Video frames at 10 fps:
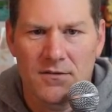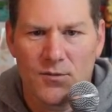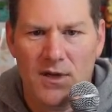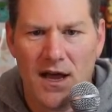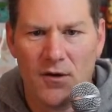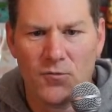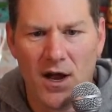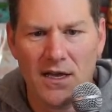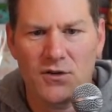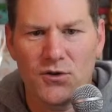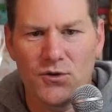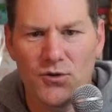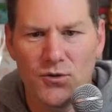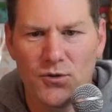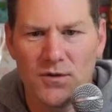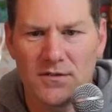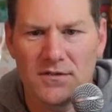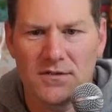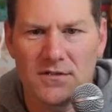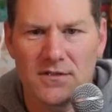Got Raikou.
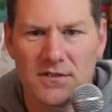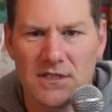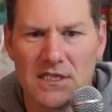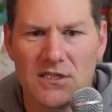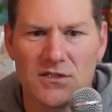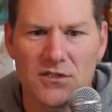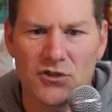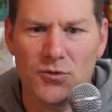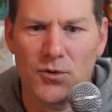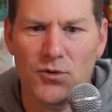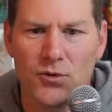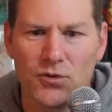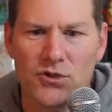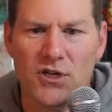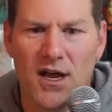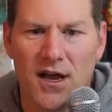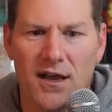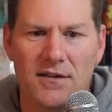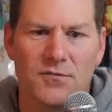This is a super cool shot